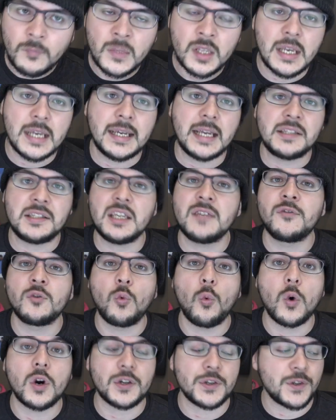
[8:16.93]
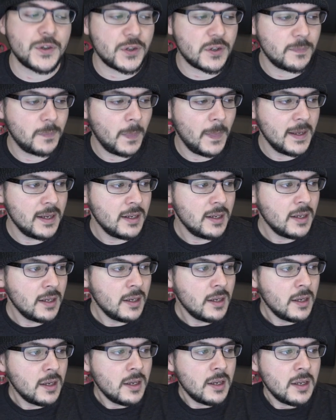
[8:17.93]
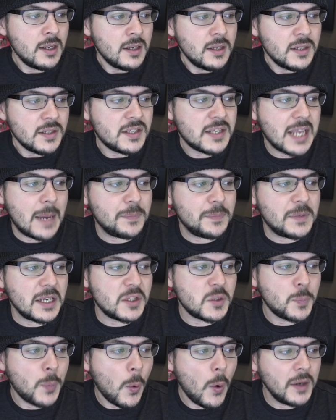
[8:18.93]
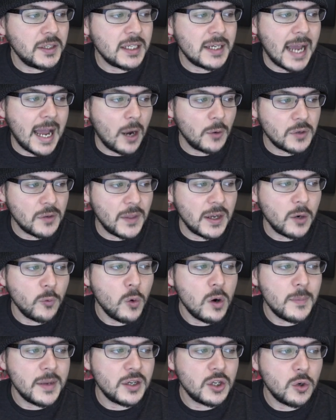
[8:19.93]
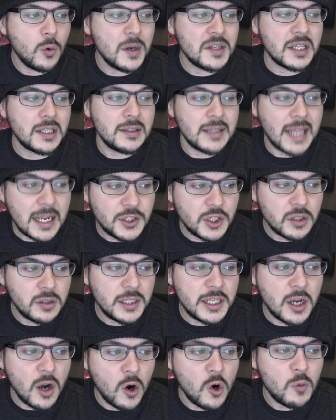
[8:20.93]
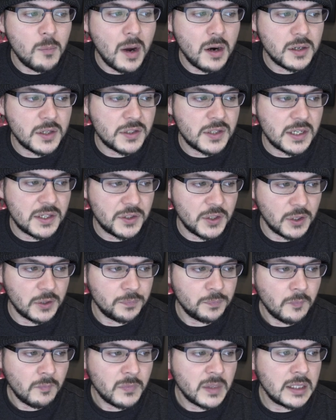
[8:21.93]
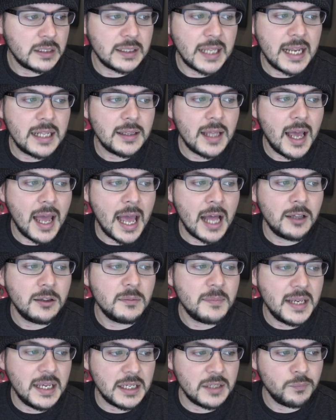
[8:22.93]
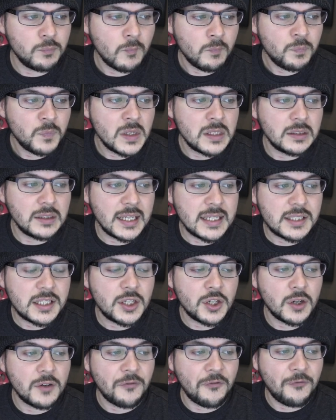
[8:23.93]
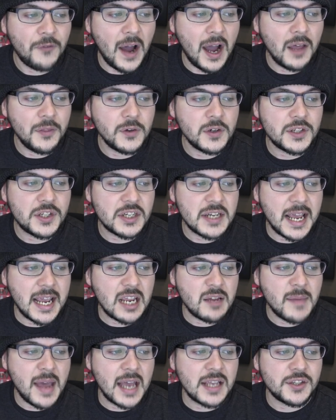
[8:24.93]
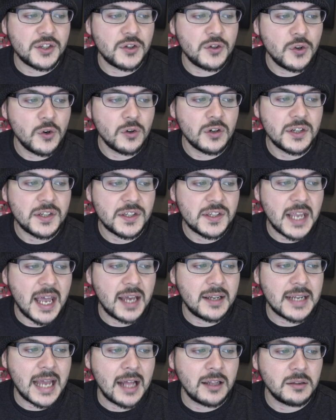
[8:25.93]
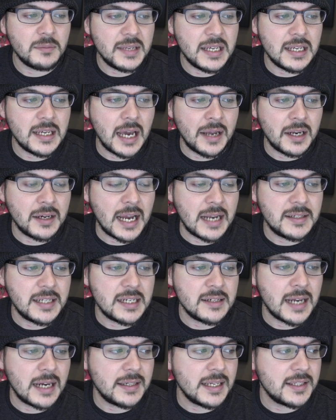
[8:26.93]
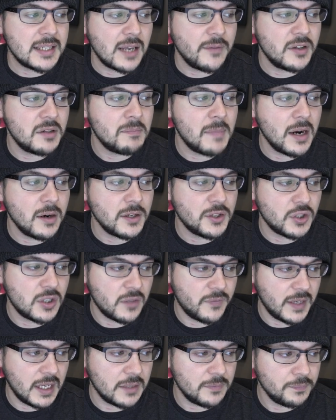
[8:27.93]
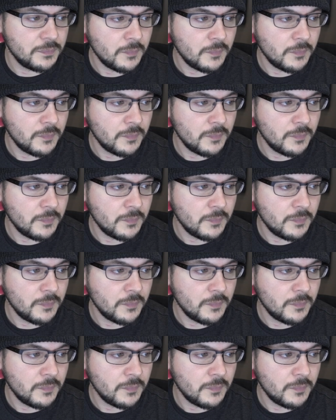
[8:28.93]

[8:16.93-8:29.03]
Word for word: It gets even worse. Skeptics pointed out that a woman who is allegedly Omar's sister, Layla Elmi, listed her father's name as Nur Said Elmi on a nineteen ninety-seven marriage certificate.